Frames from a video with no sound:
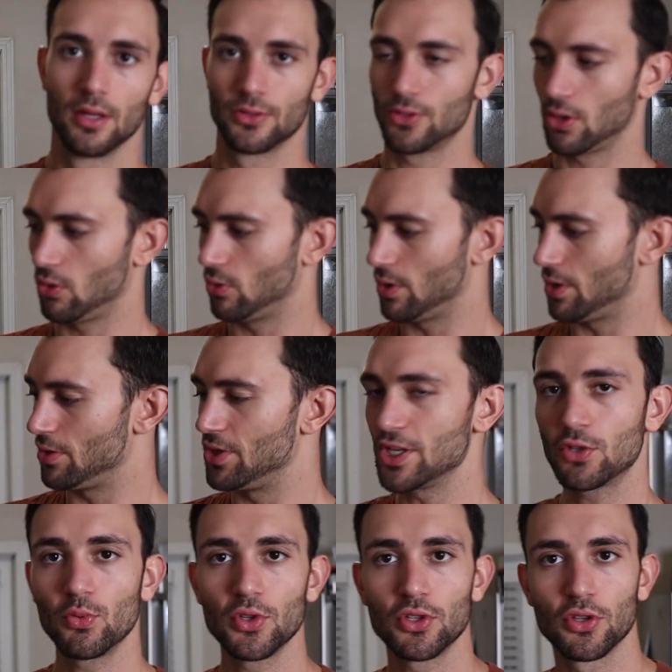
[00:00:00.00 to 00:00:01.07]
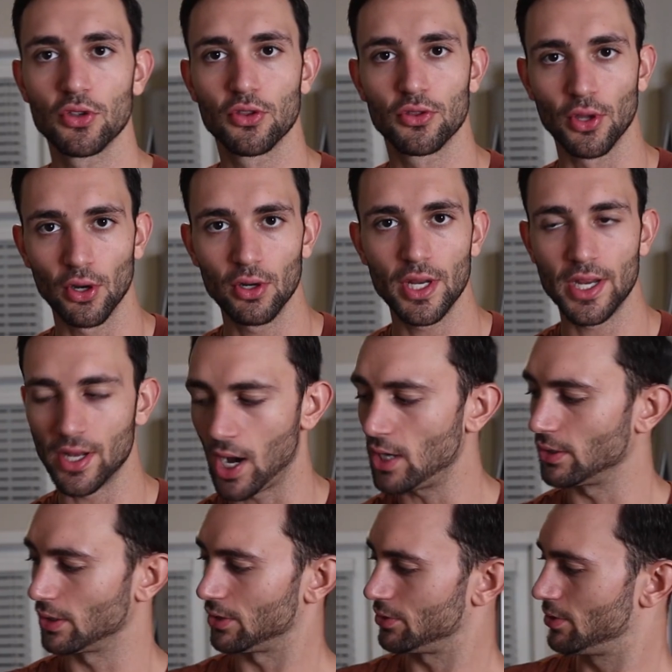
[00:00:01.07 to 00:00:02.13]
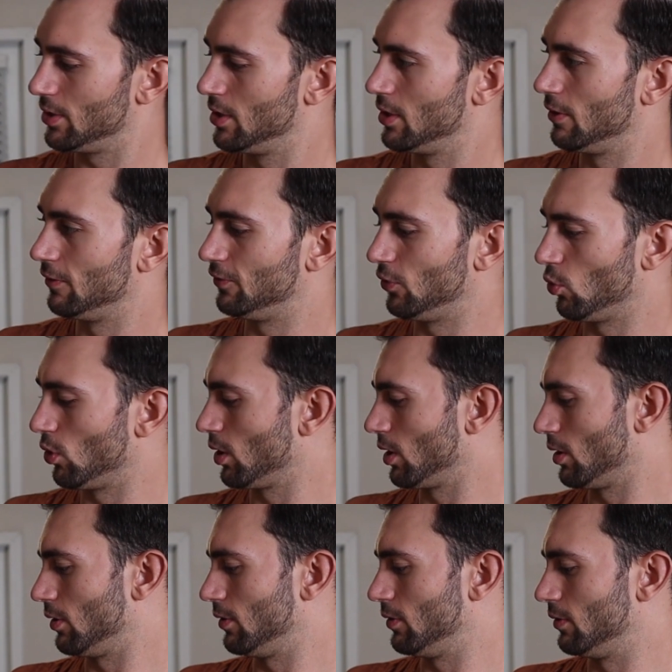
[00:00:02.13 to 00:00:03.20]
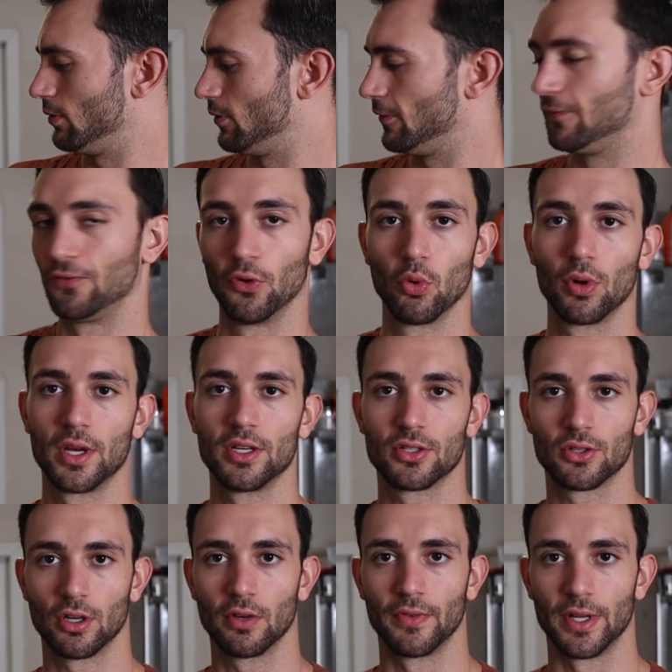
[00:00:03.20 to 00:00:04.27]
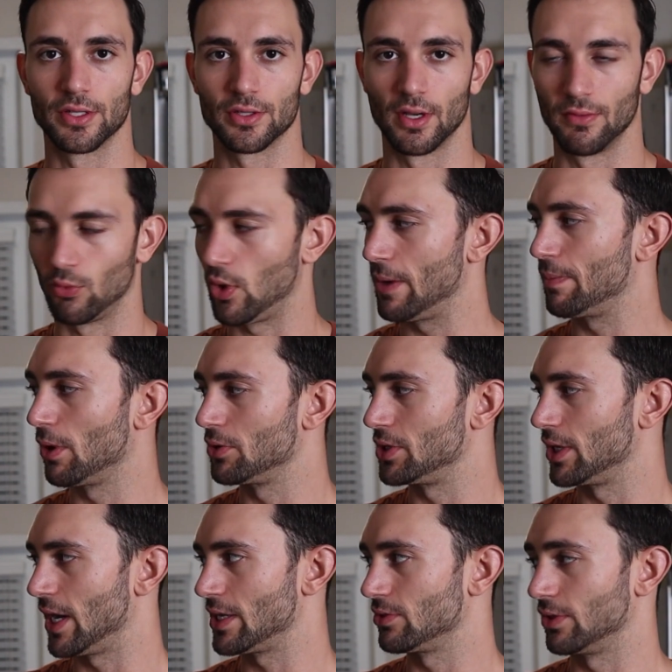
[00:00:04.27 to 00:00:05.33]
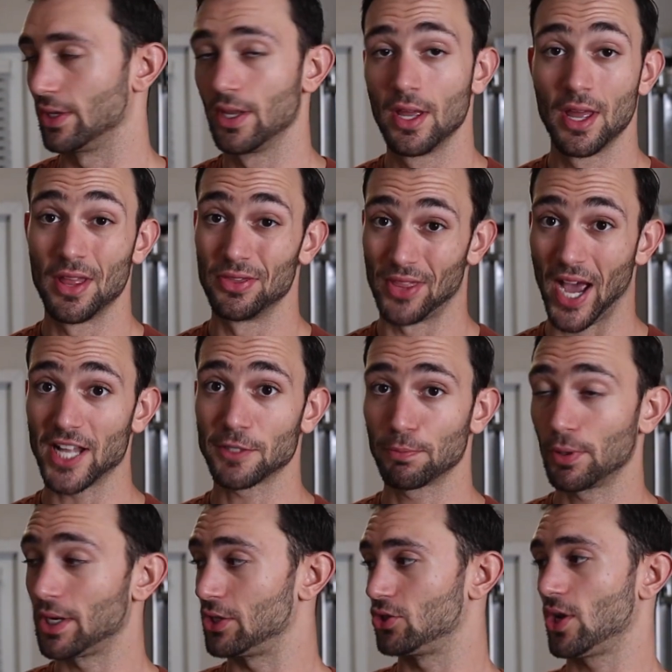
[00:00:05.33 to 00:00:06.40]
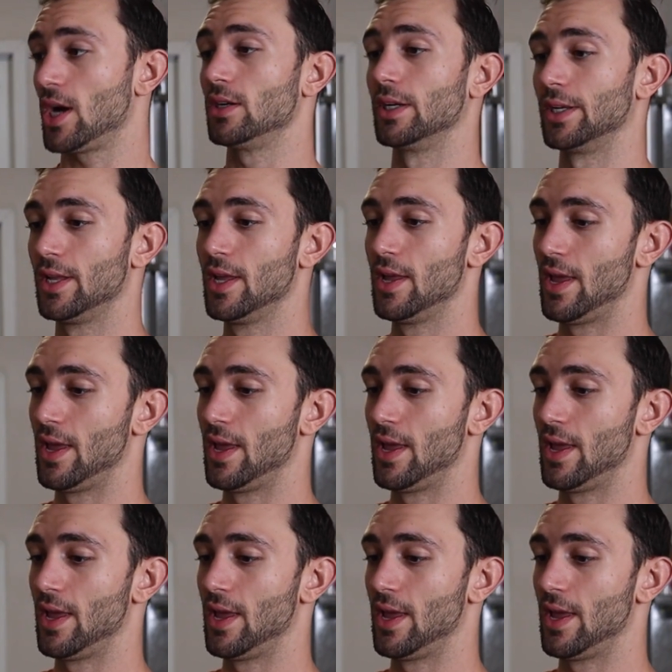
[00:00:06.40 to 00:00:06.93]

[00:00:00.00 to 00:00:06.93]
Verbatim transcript: So this was $30 for 40 servings of whey protein isolate. That's pretty solid.